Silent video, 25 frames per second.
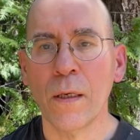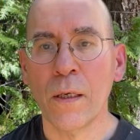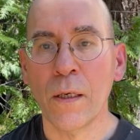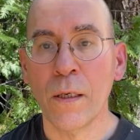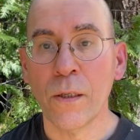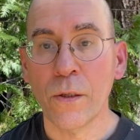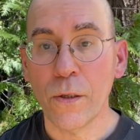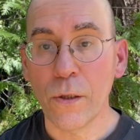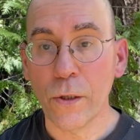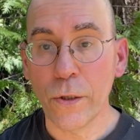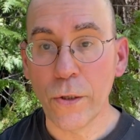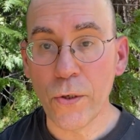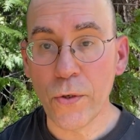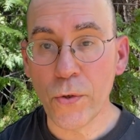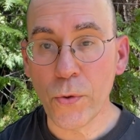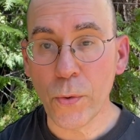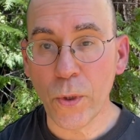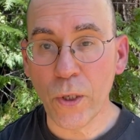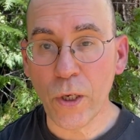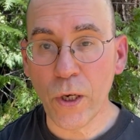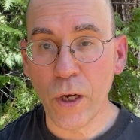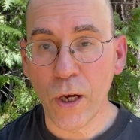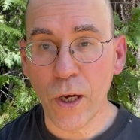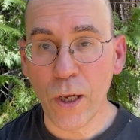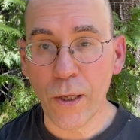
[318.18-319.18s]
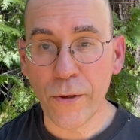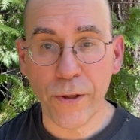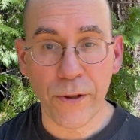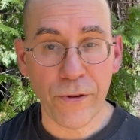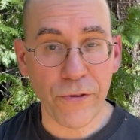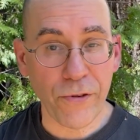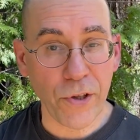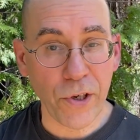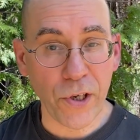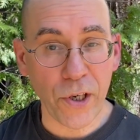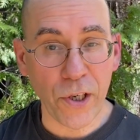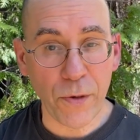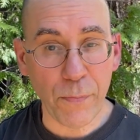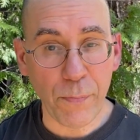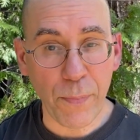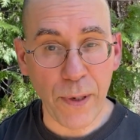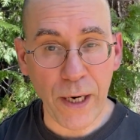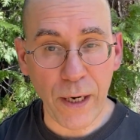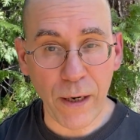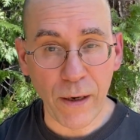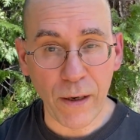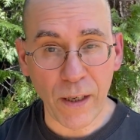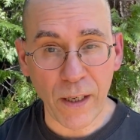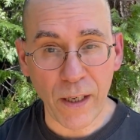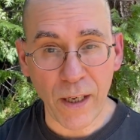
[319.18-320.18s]
Deleuze will call the third
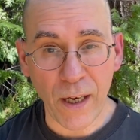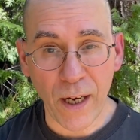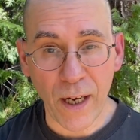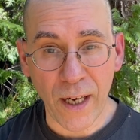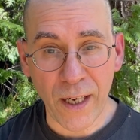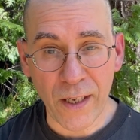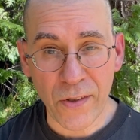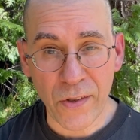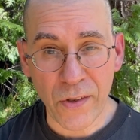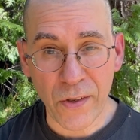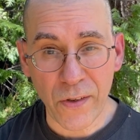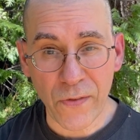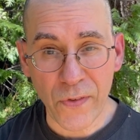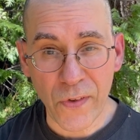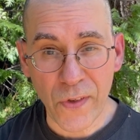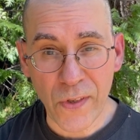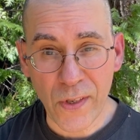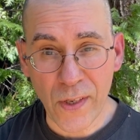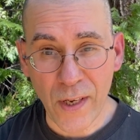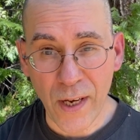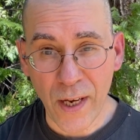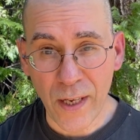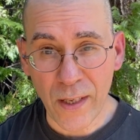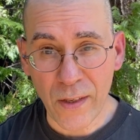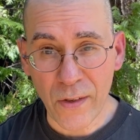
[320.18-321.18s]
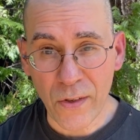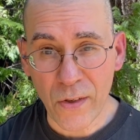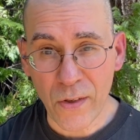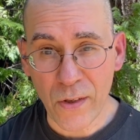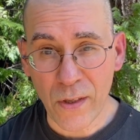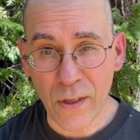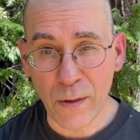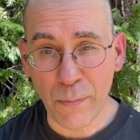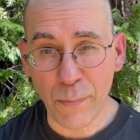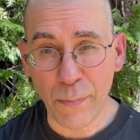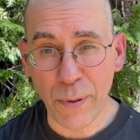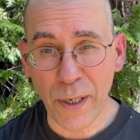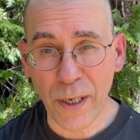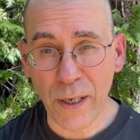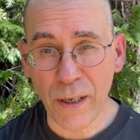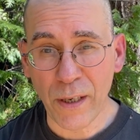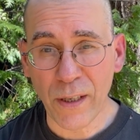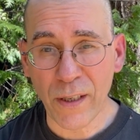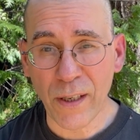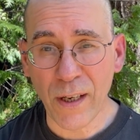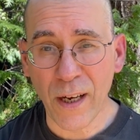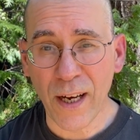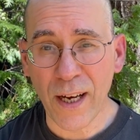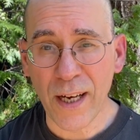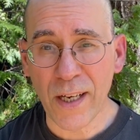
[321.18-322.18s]
paradox of sense the
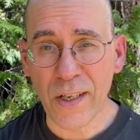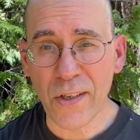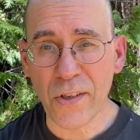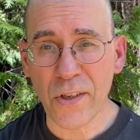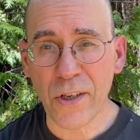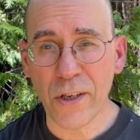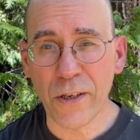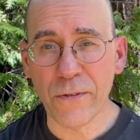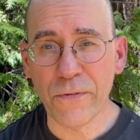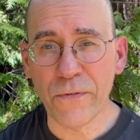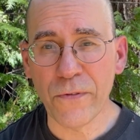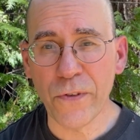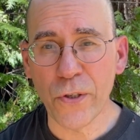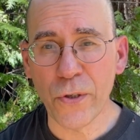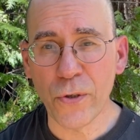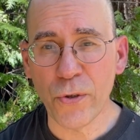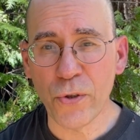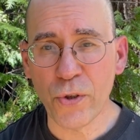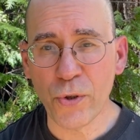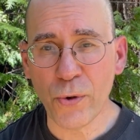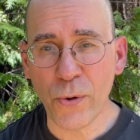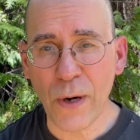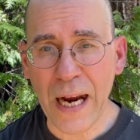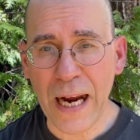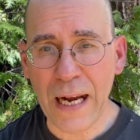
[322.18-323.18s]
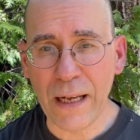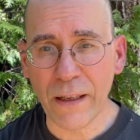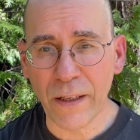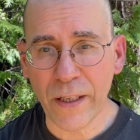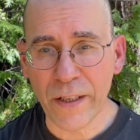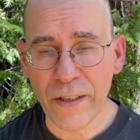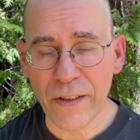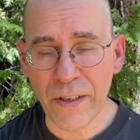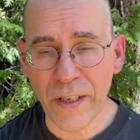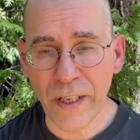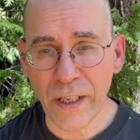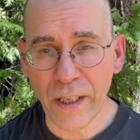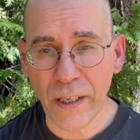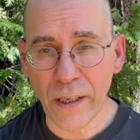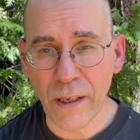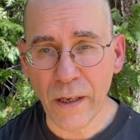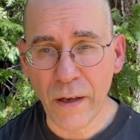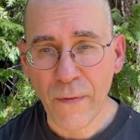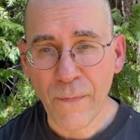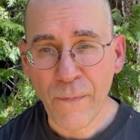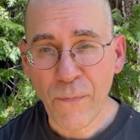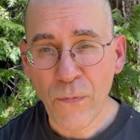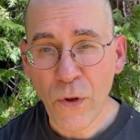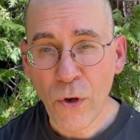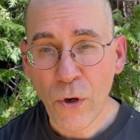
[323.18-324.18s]
paradox of neutrality,
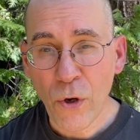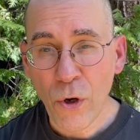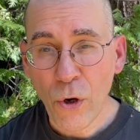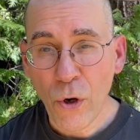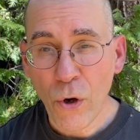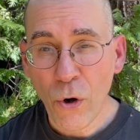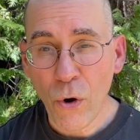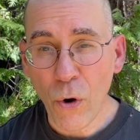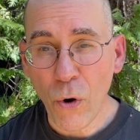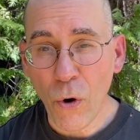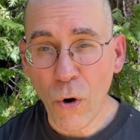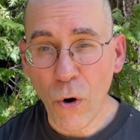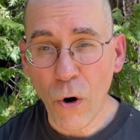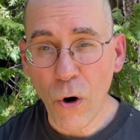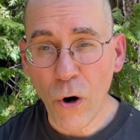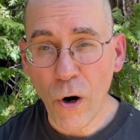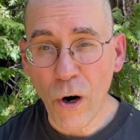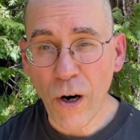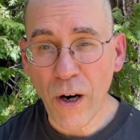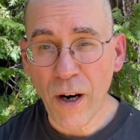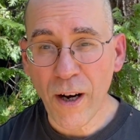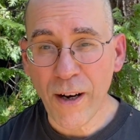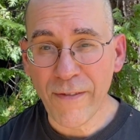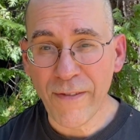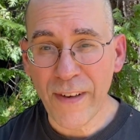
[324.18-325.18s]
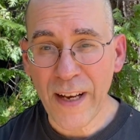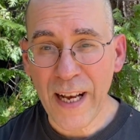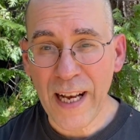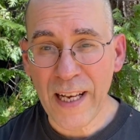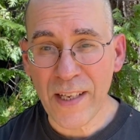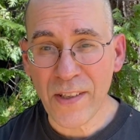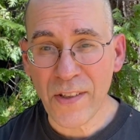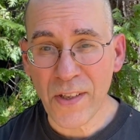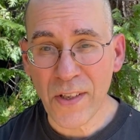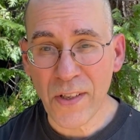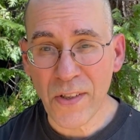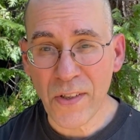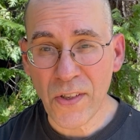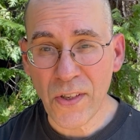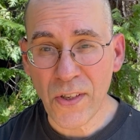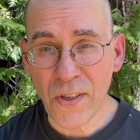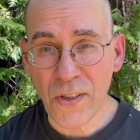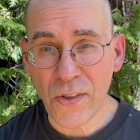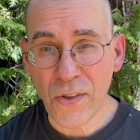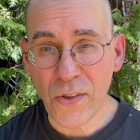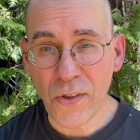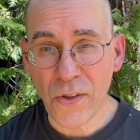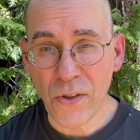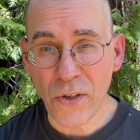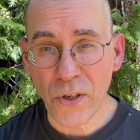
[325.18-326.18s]
or of
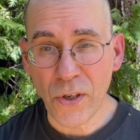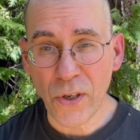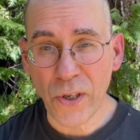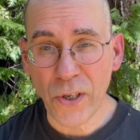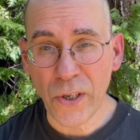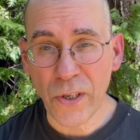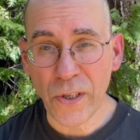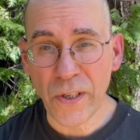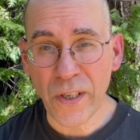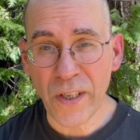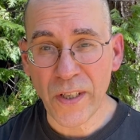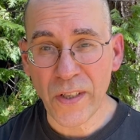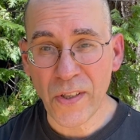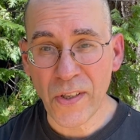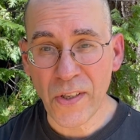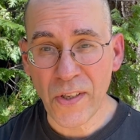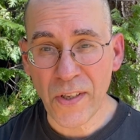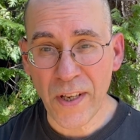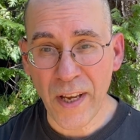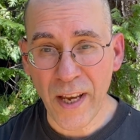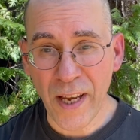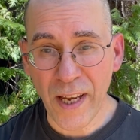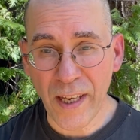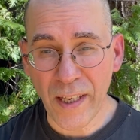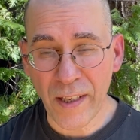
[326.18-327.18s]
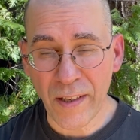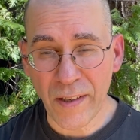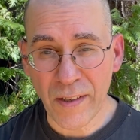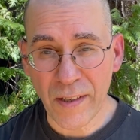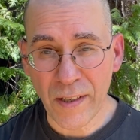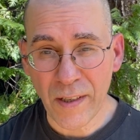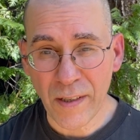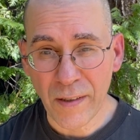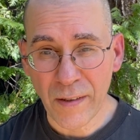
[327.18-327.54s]
essence's third estate.